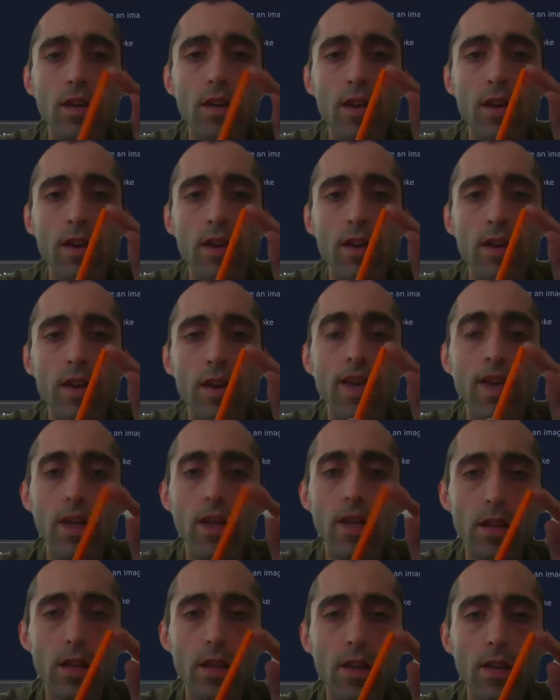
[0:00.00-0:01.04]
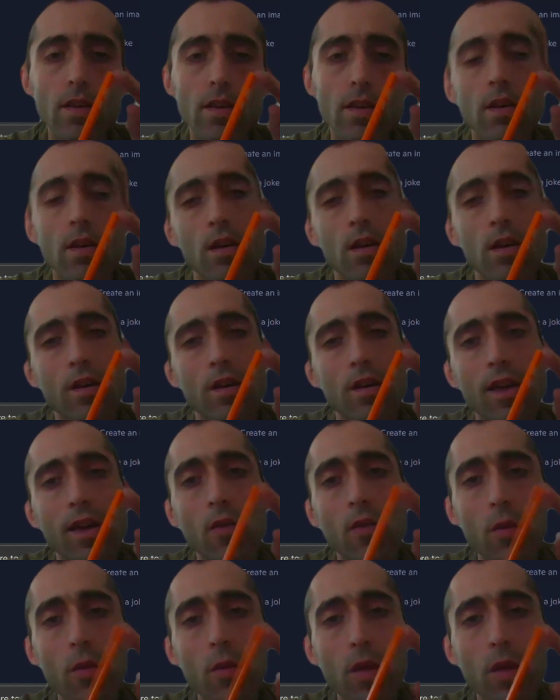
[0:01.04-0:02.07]
killing
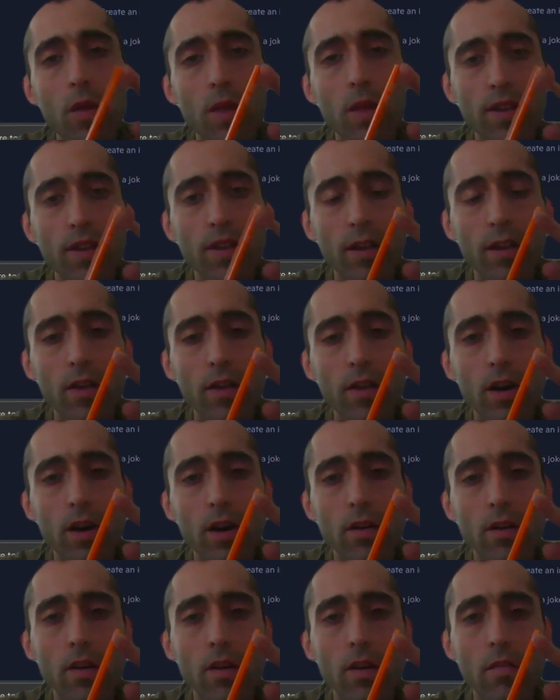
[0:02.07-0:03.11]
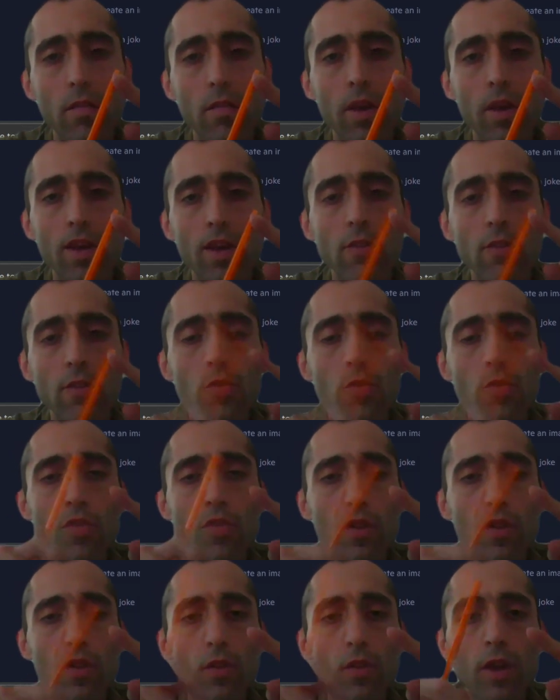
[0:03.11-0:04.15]
aerobic bacteria by
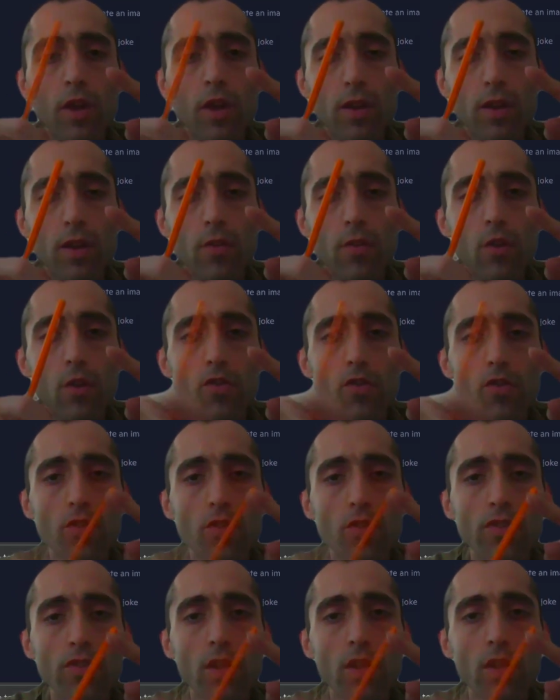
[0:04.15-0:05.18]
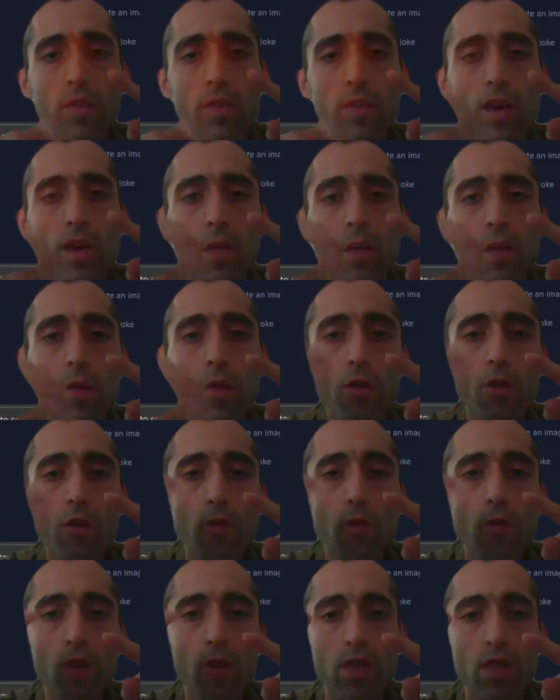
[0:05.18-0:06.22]
inducing reactive oxygen therapy
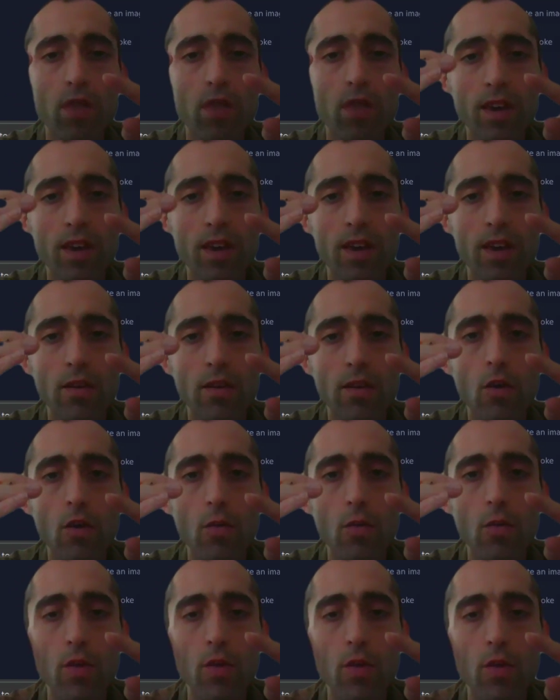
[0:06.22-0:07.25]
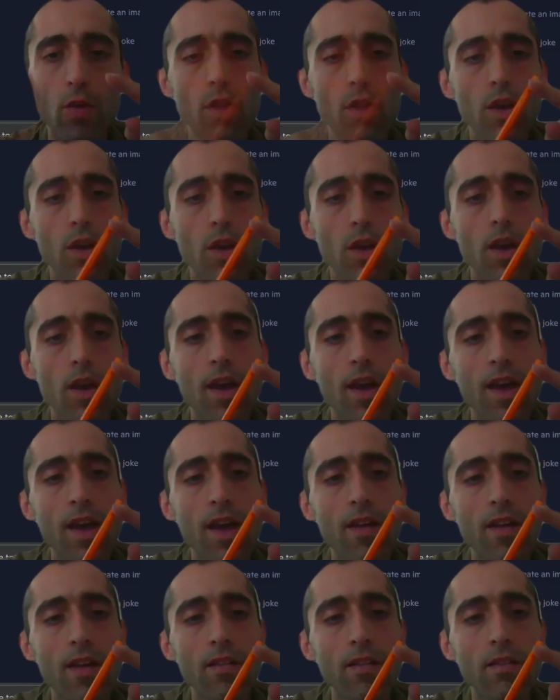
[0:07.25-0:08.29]
above what they can cope with.
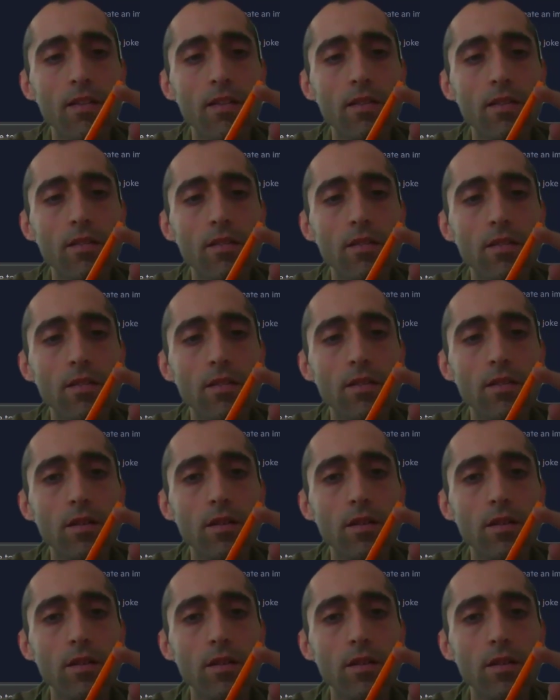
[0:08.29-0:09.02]
And